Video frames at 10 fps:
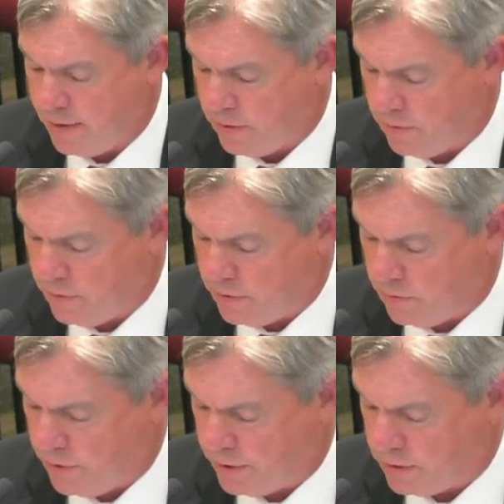
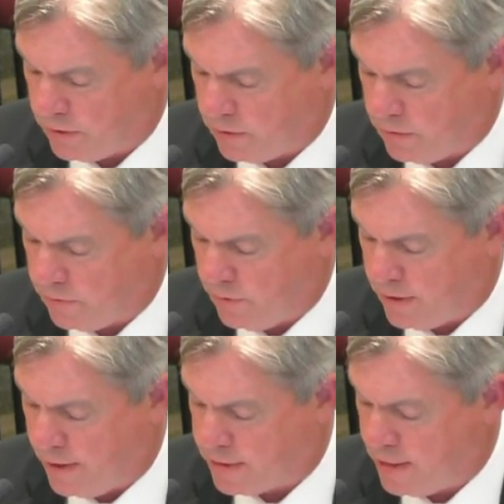They're willing to do what
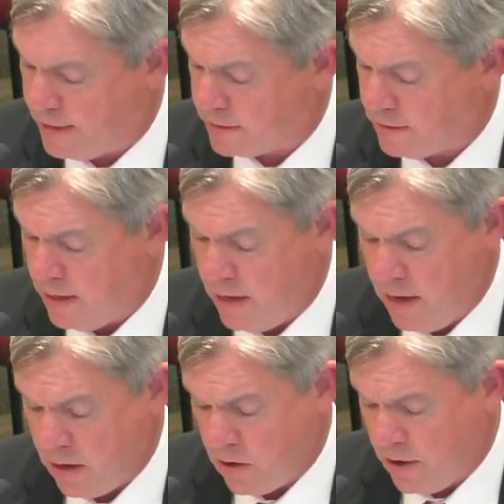that takes.
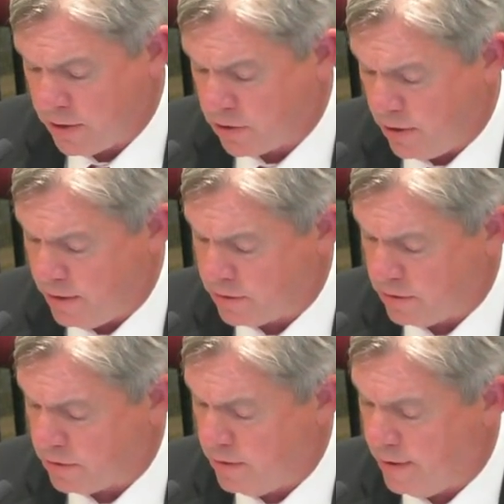Car
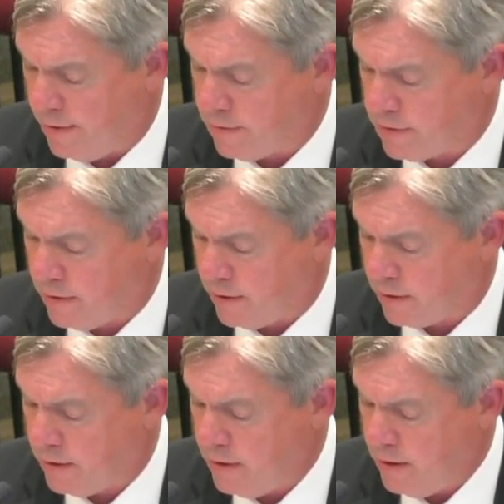chargers are another
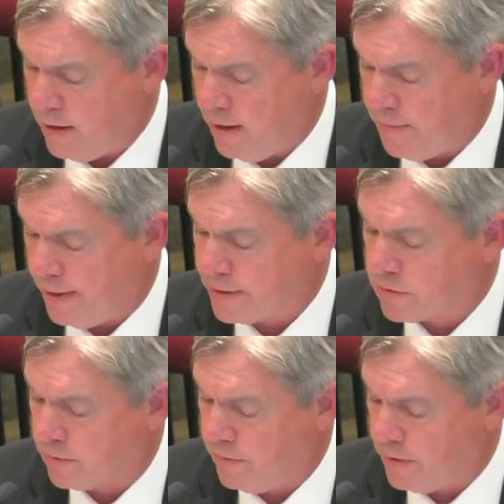thing.
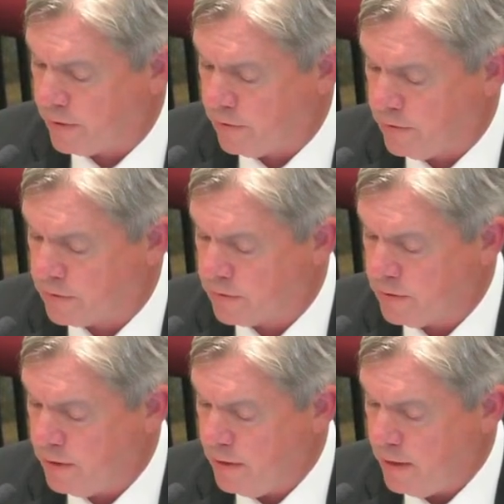Electric
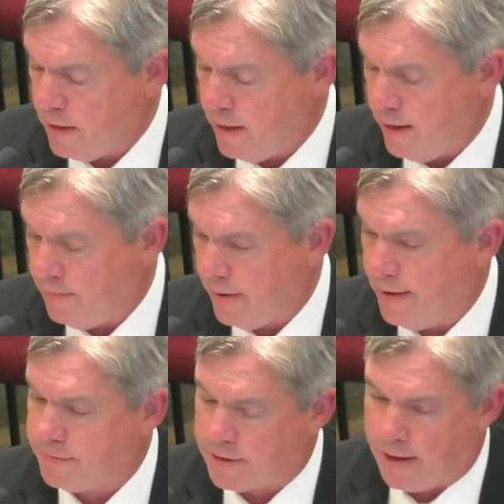vehicles.
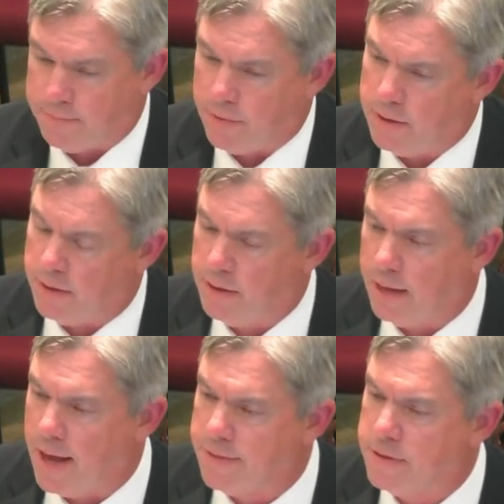I've sat in a
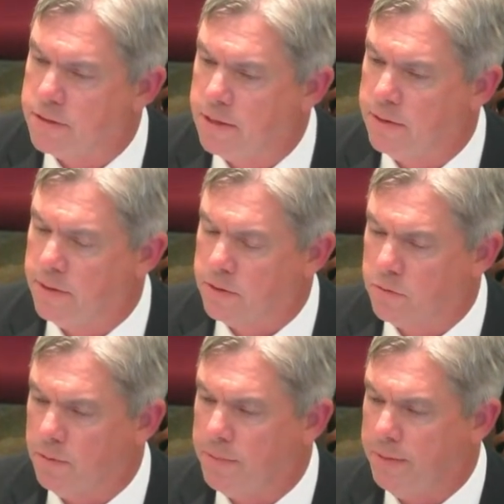lot of these hearings
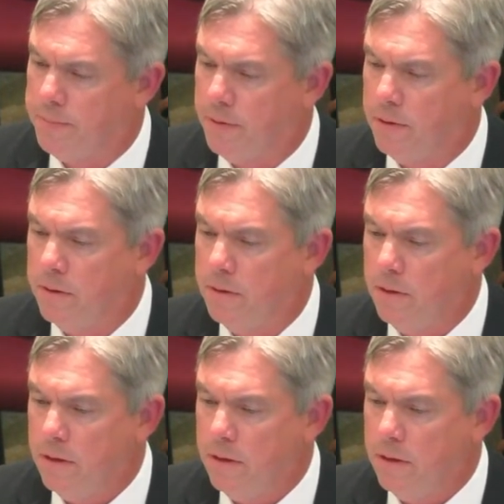where people